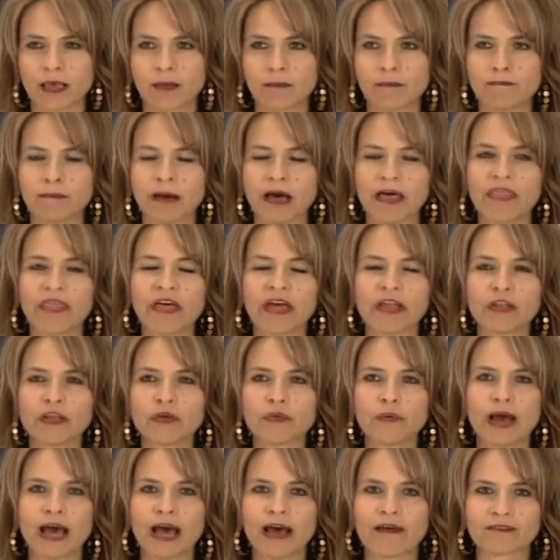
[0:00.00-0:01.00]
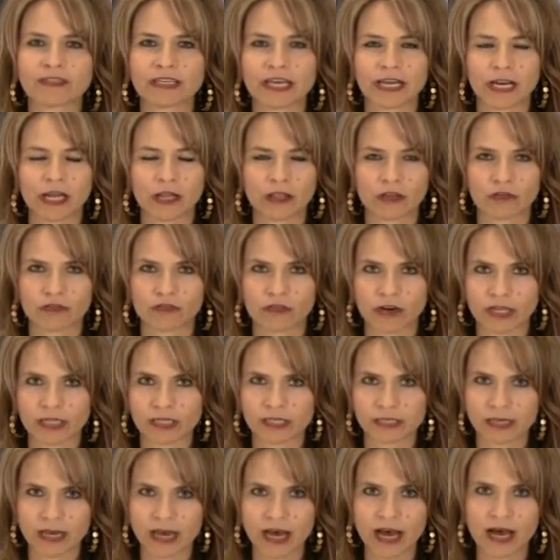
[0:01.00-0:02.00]
but then you have 10 other
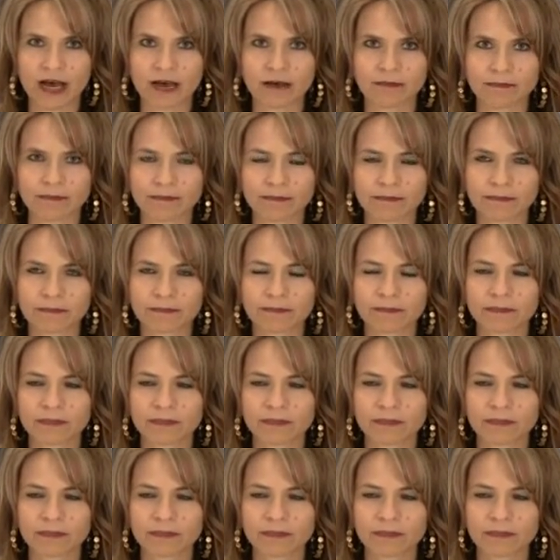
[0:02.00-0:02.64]
friends come,